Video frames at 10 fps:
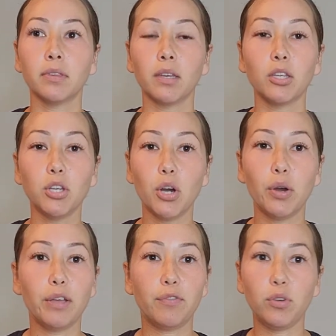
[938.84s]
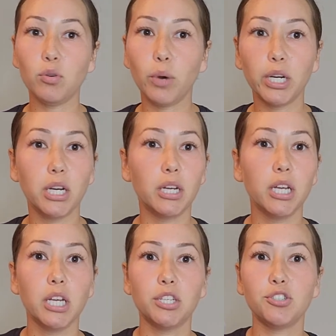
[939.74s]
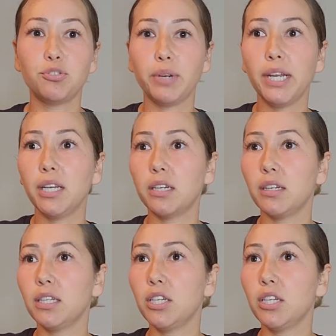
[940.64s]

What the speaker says: You know, if you want to drink,